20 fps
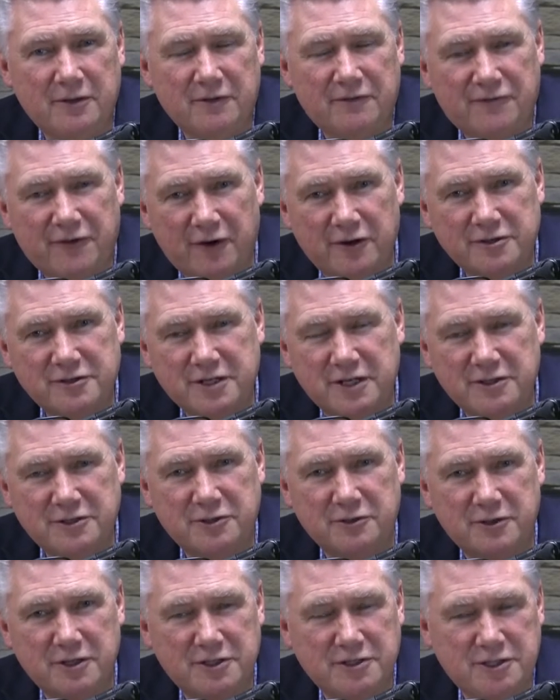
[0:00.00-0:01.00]
first
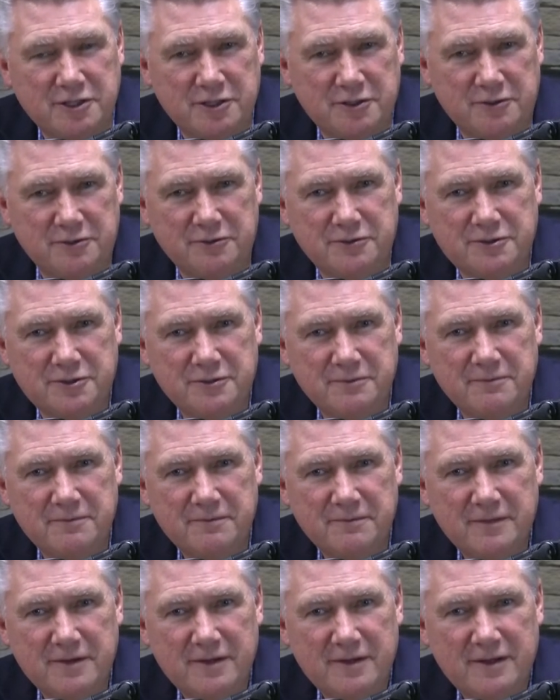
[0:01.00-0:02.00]
century Jews
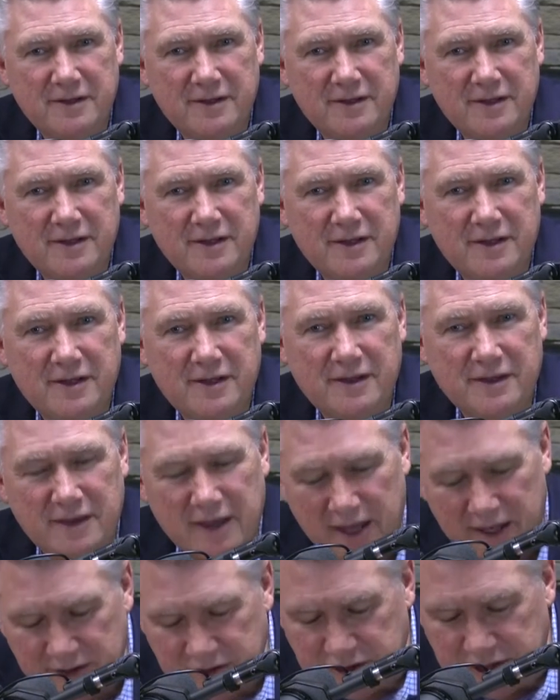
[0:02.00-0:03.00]

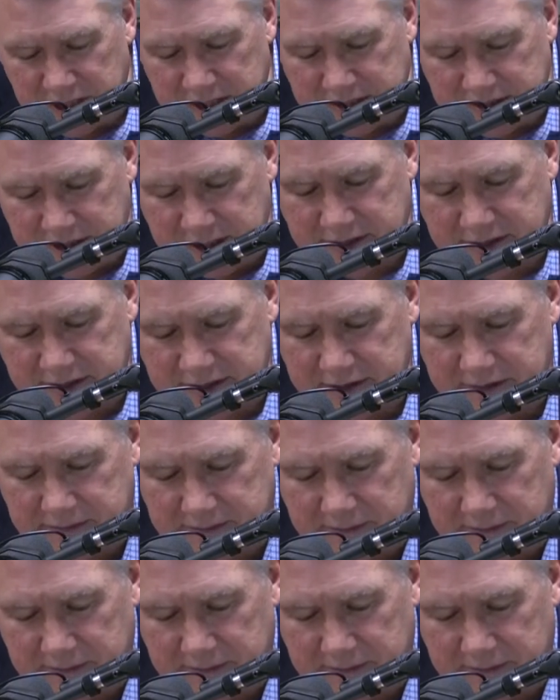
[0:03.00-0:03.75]
that Jesus,